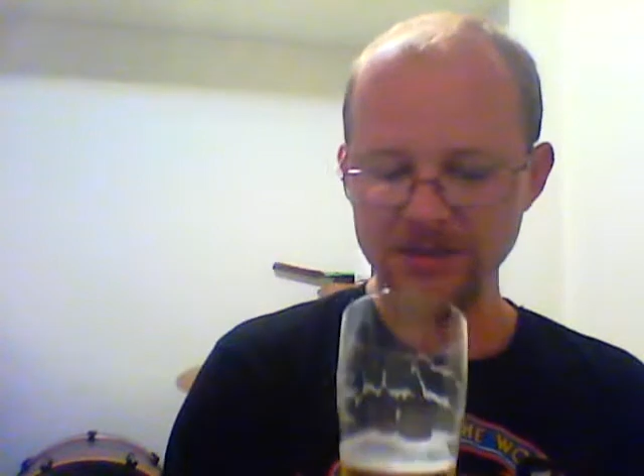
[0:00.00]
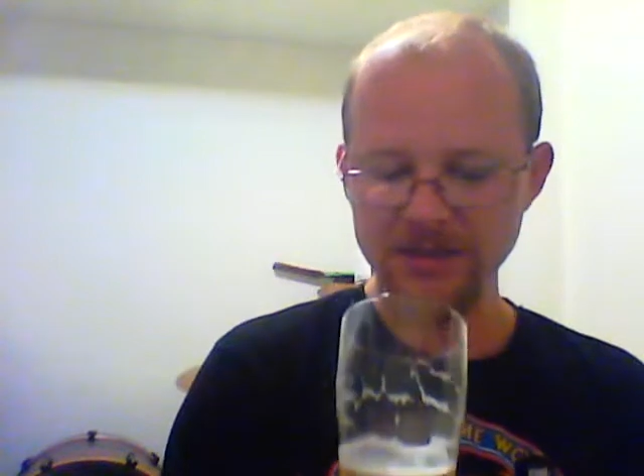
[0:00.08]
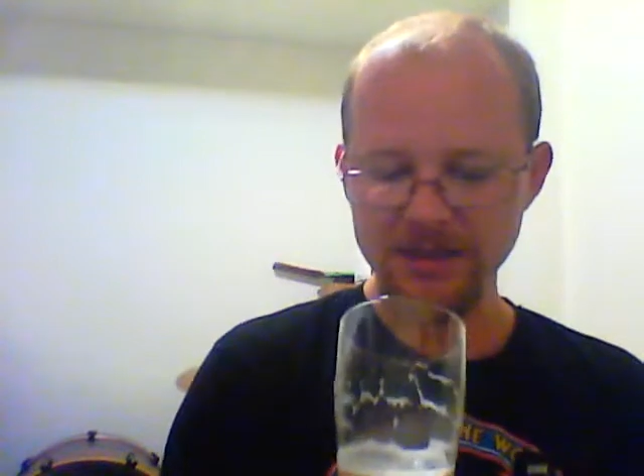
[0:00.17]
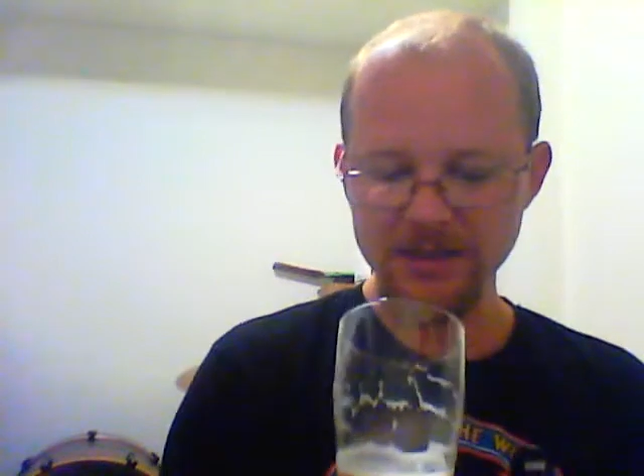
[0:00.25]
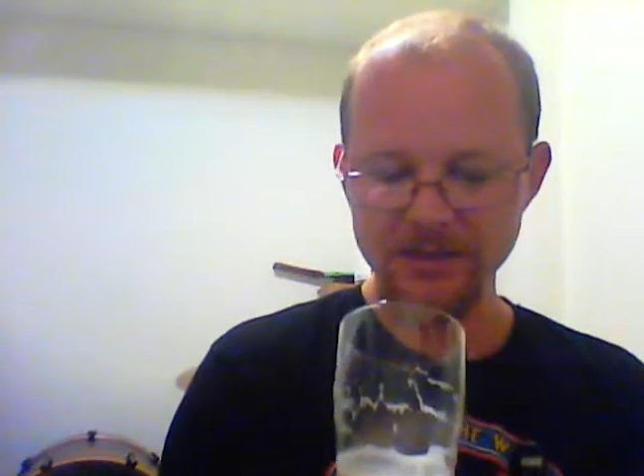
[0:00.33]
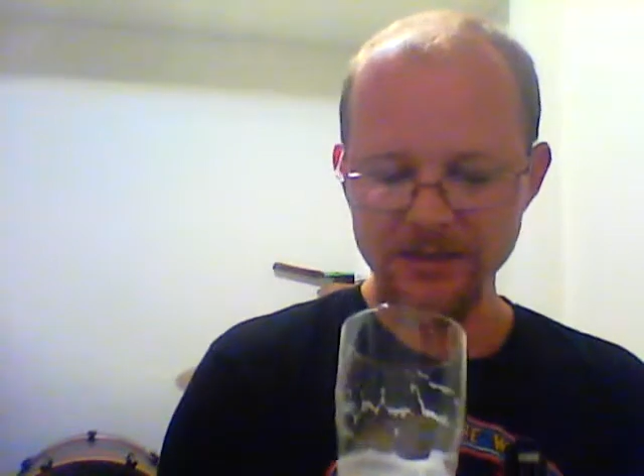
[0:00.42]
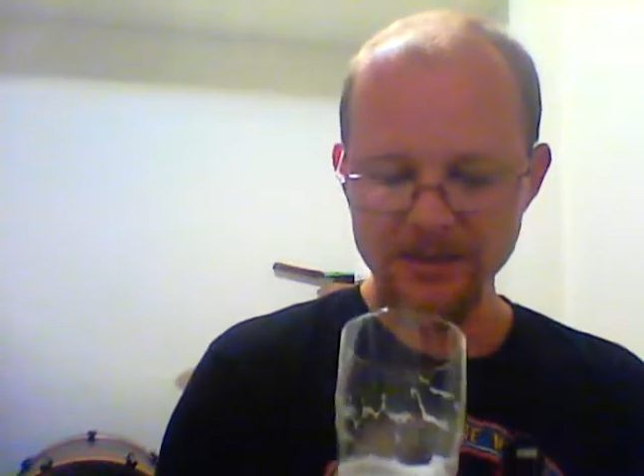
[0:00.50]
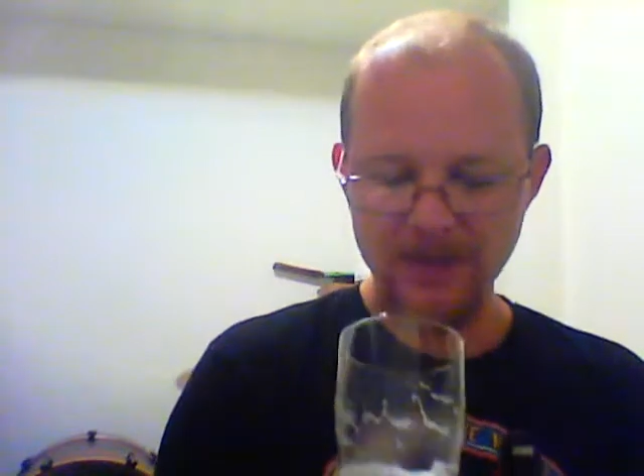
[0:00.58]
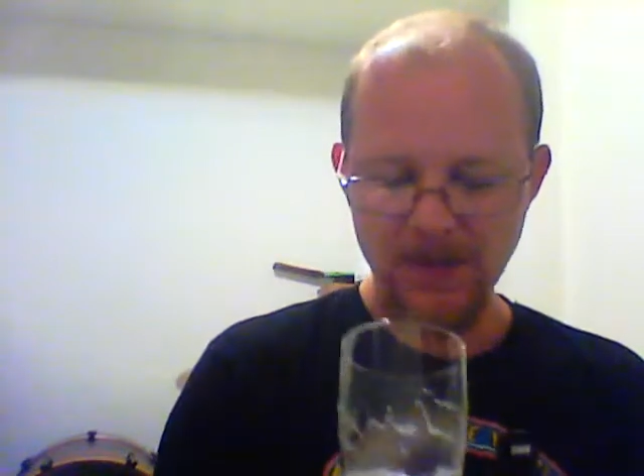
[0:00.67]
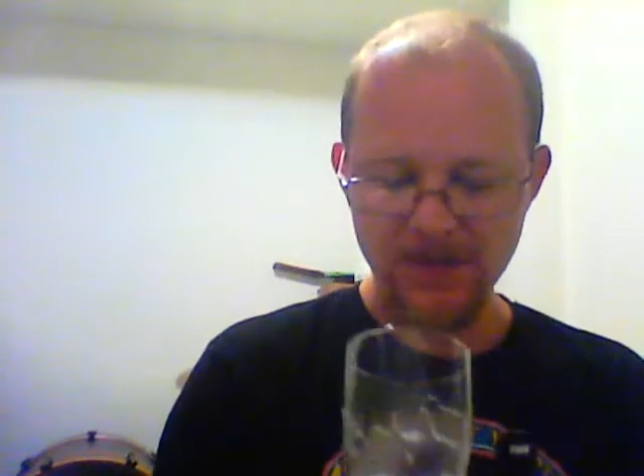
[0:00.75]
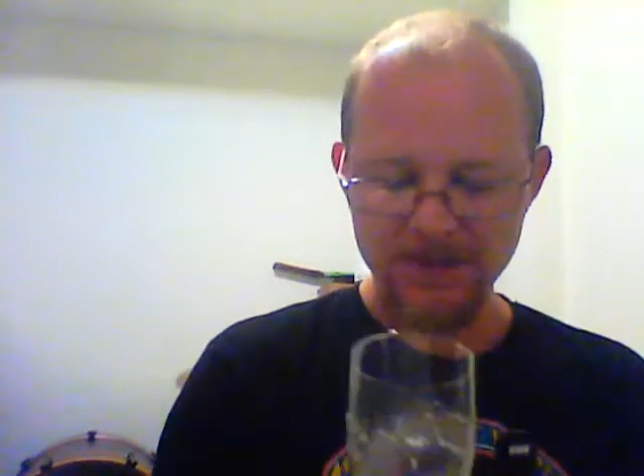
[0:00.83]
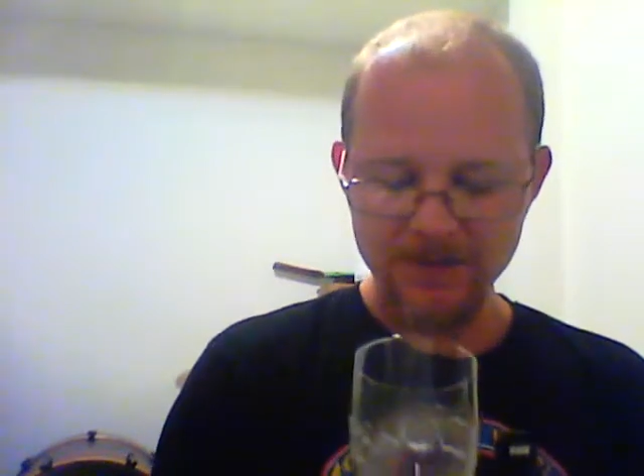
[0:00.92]
like an
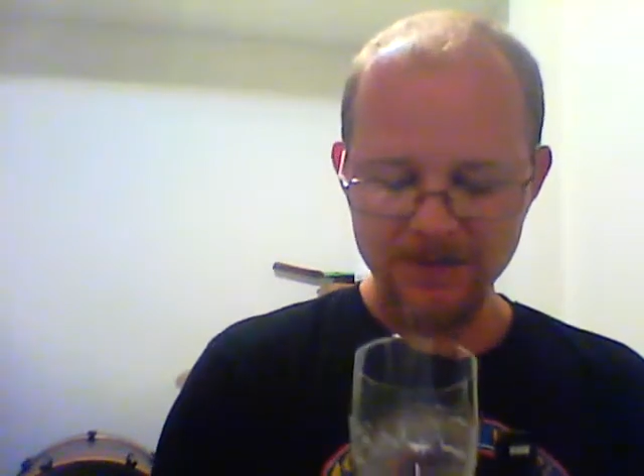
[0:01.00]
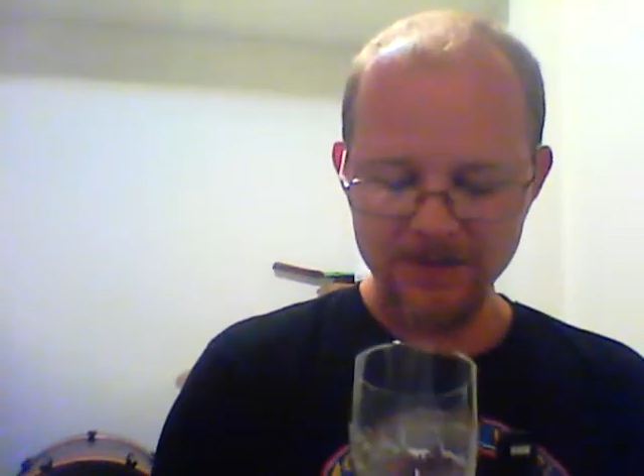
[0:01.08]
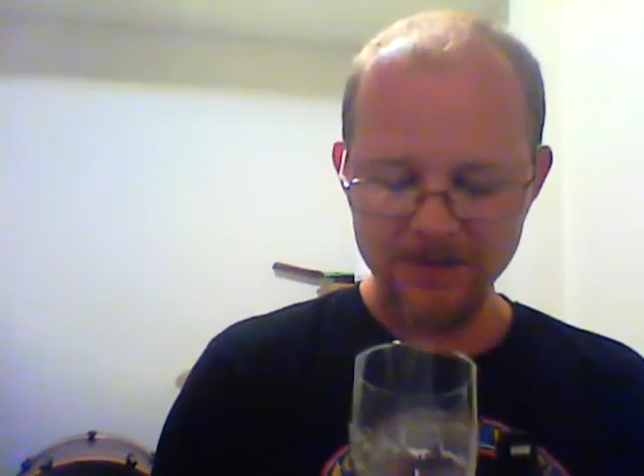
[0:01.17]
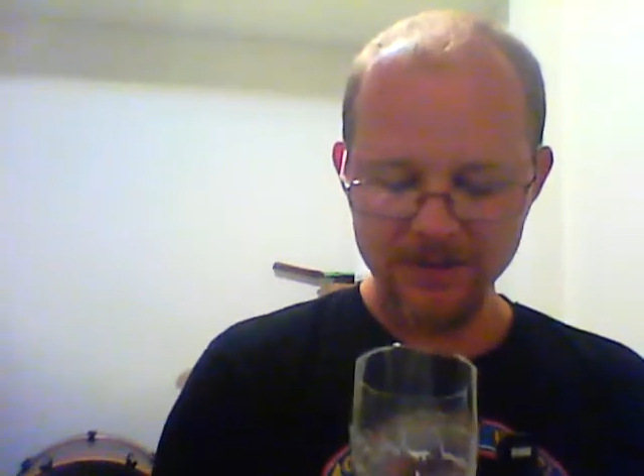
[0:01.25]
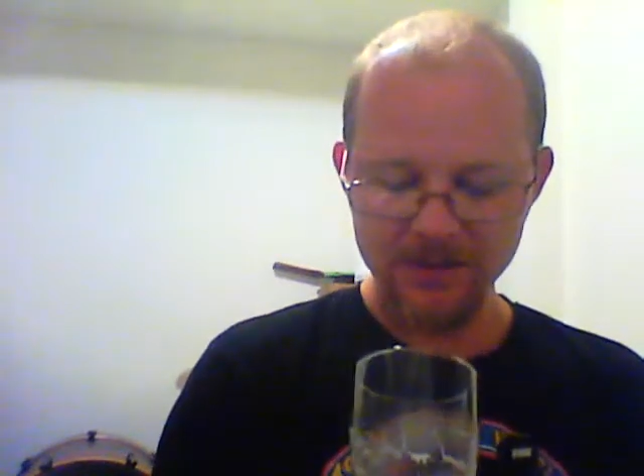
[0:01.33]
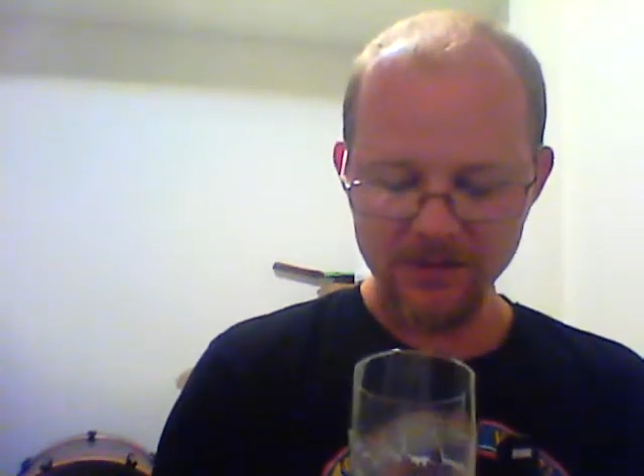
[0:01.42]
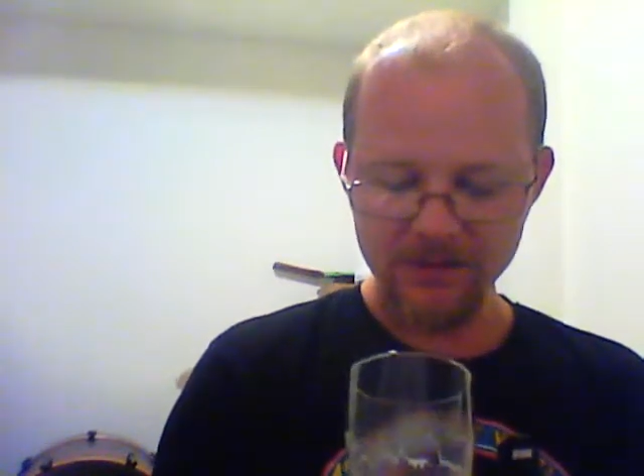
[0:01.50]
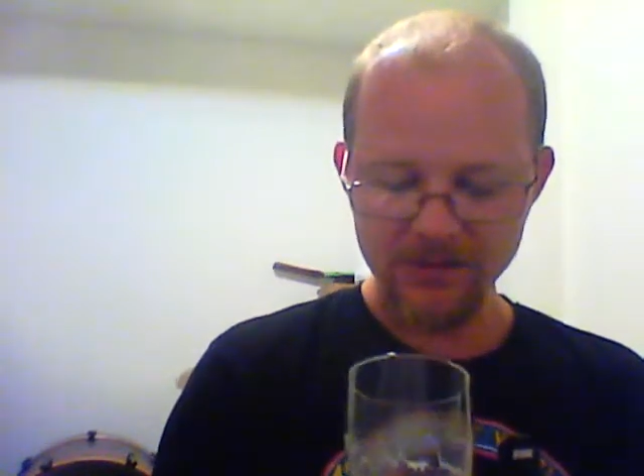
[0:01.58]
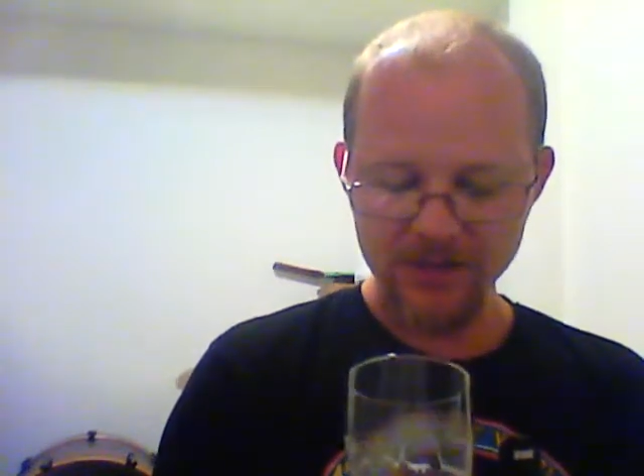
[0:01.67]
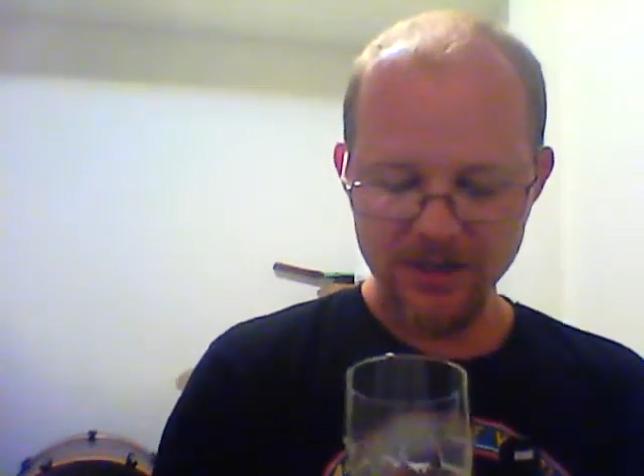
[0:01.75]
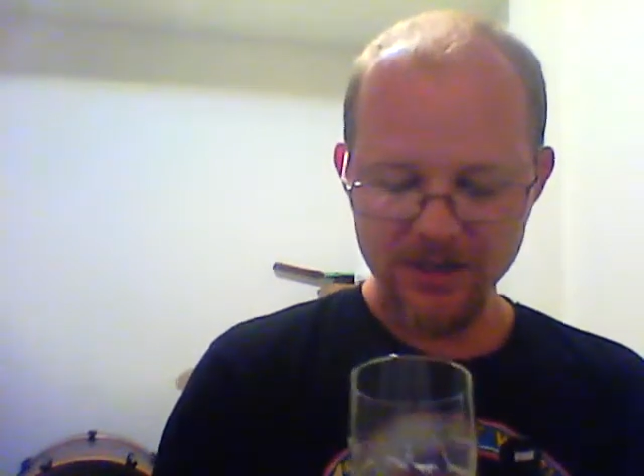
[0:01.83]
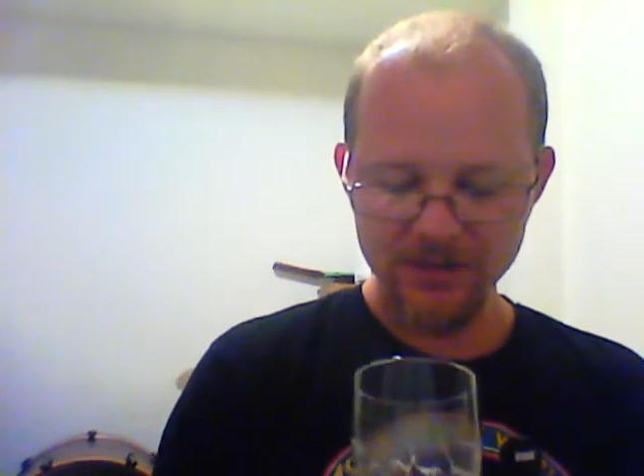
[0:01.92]
English
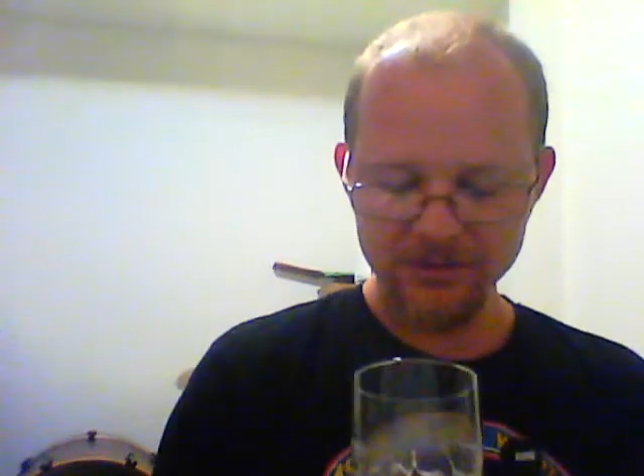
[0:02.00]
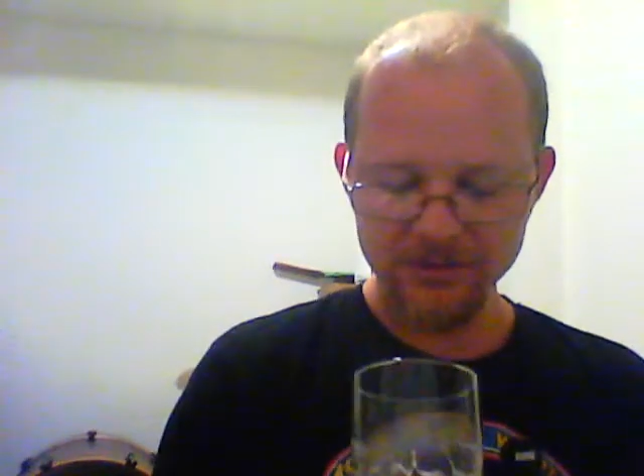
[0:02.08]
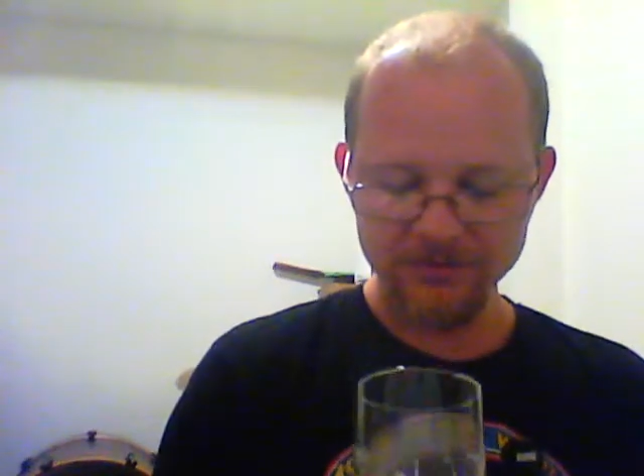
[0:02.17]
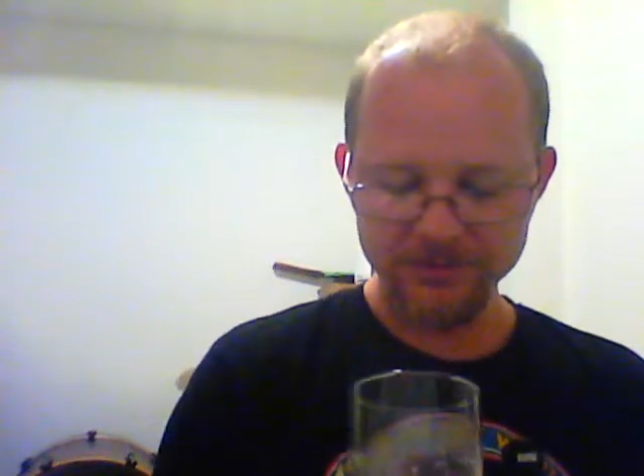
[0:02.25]
ale,